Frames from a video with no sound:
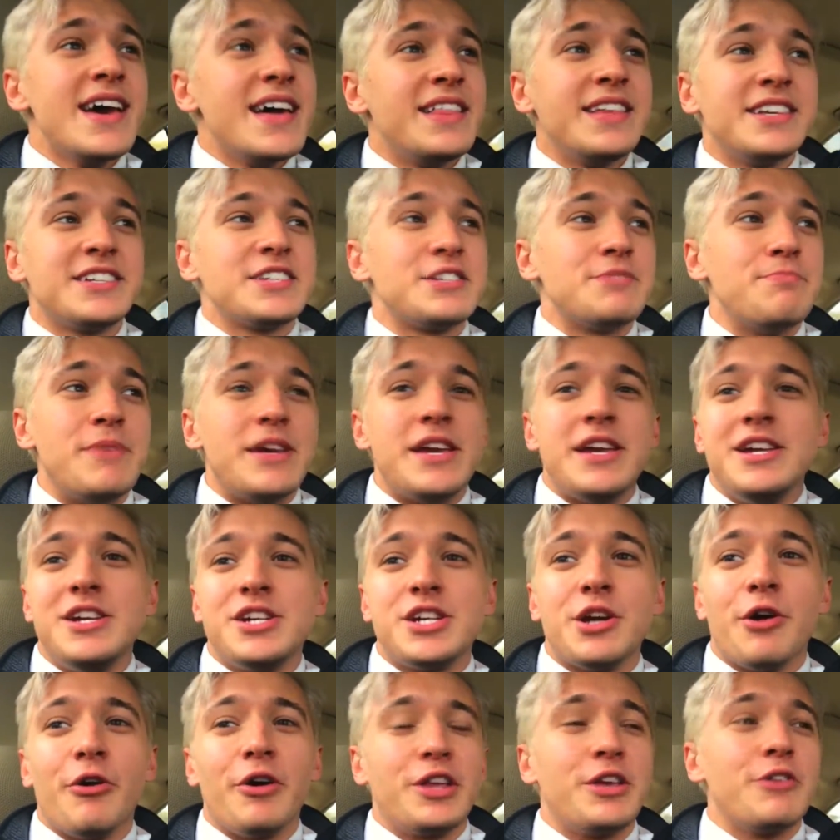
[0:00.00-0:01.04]
This is me
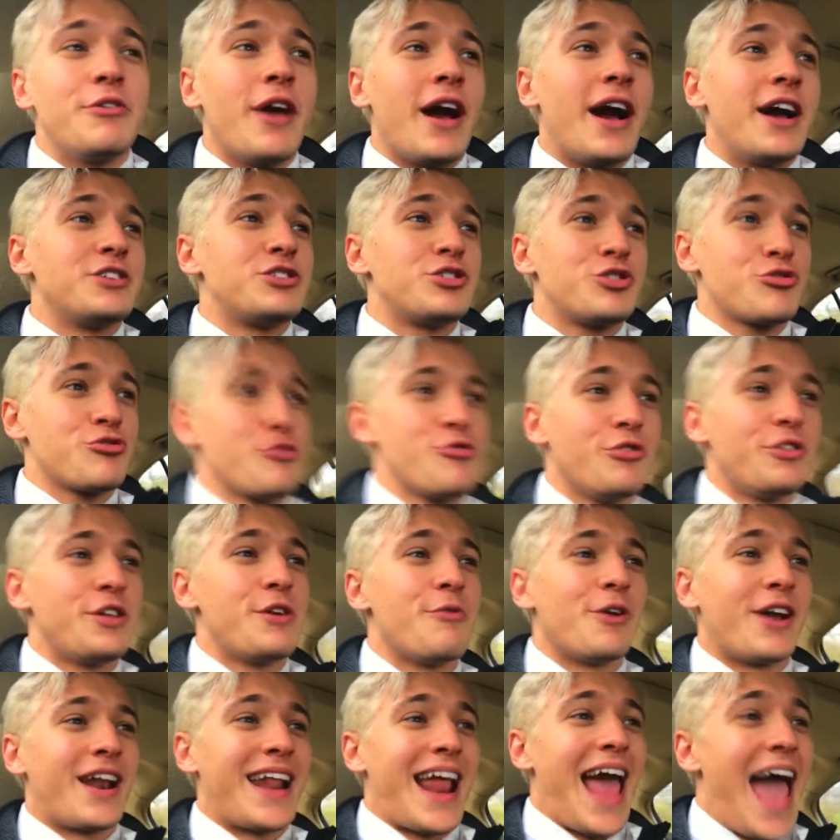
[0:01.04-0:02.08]
showing you guys truly
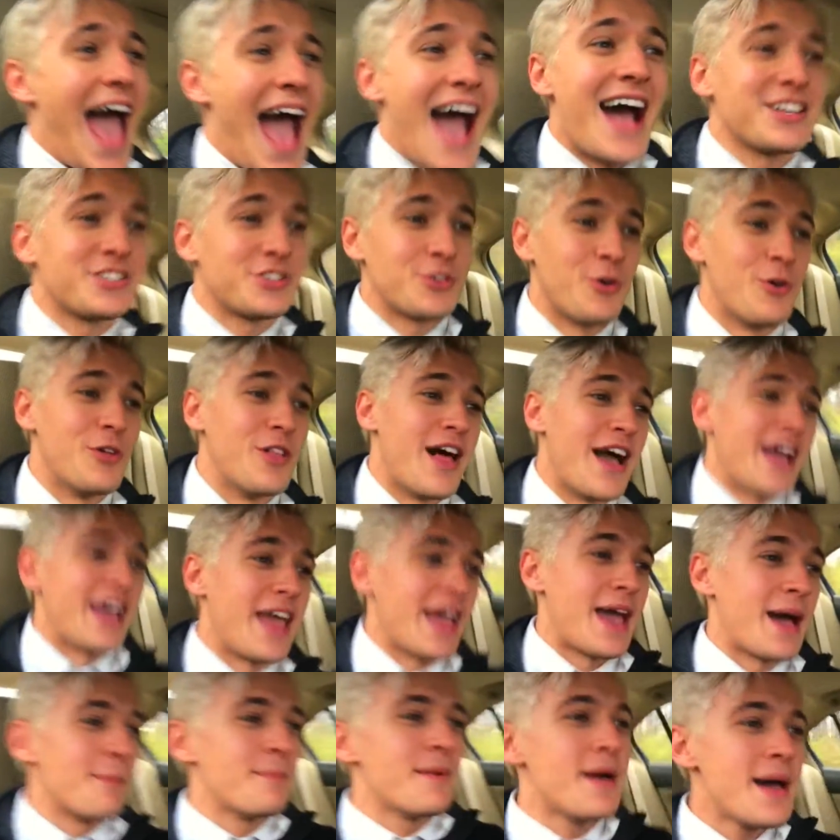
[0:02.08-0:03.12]
what an asshole I
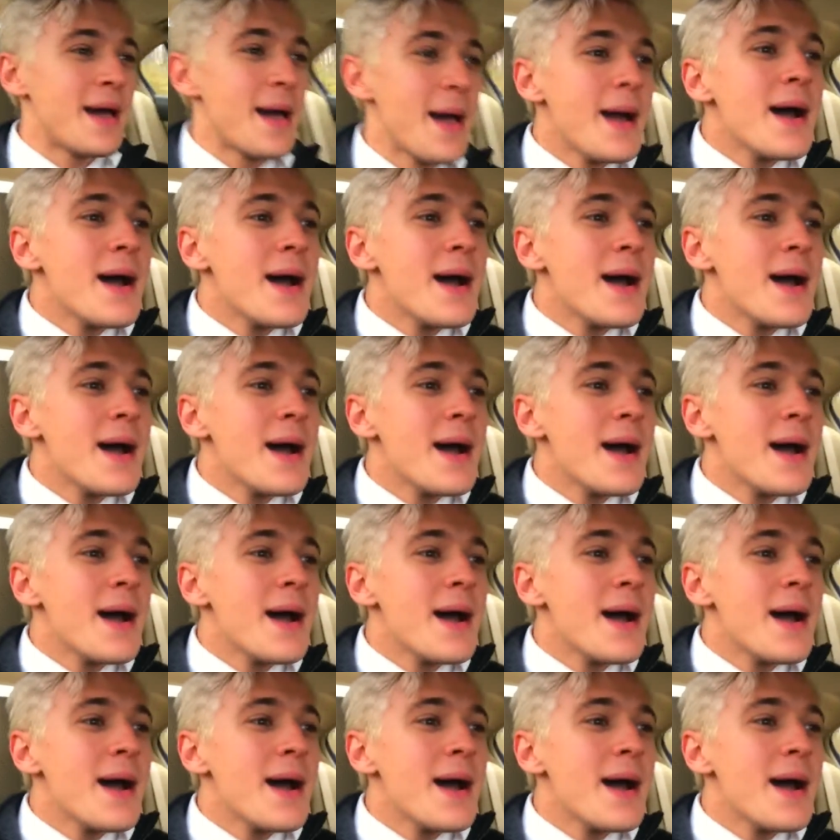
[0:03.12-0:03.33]
am.